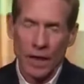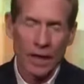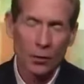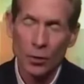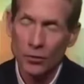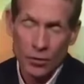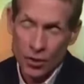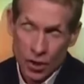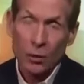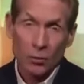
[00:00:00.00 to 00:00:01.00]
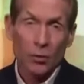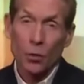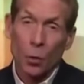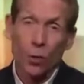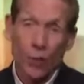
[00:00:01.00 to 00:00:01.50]
And I agree, they're stuck with
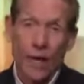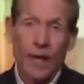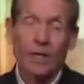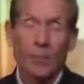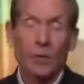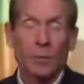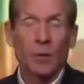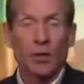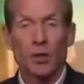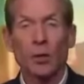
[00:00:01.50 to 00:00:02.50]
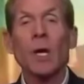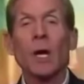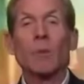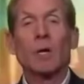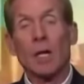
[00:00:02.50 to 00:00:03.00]
the quarterback in the big picture,
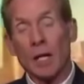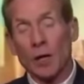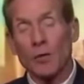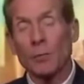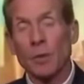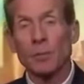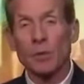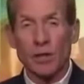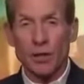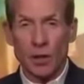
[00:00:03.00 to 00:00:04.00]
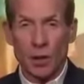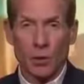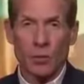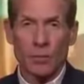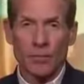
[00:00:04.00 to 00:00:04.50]
but a lot of other people well, need to
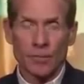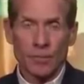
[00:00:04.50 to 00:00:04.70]
go.